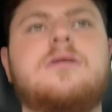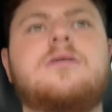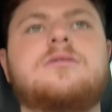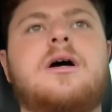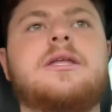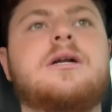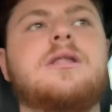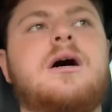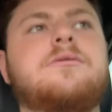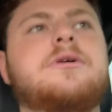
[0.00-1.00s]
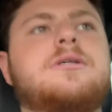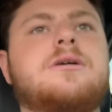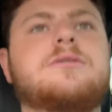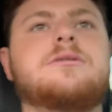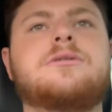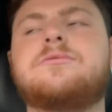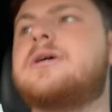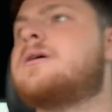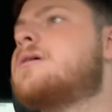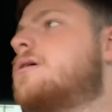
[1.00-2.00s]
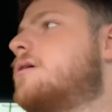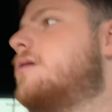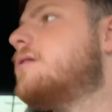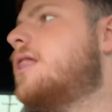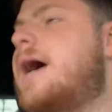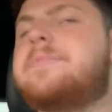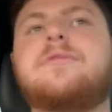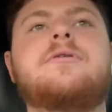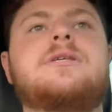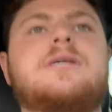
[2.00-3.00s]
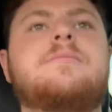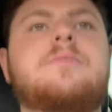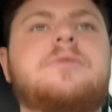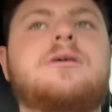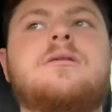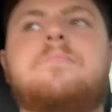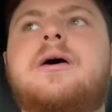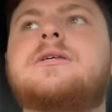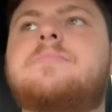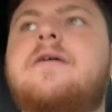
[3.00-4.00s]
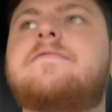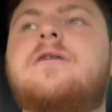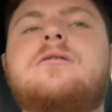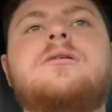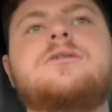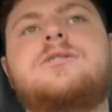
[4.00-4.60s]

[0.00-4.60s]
so I did a lot of research on tuning. Lap 3 seemed to be the best by far. There's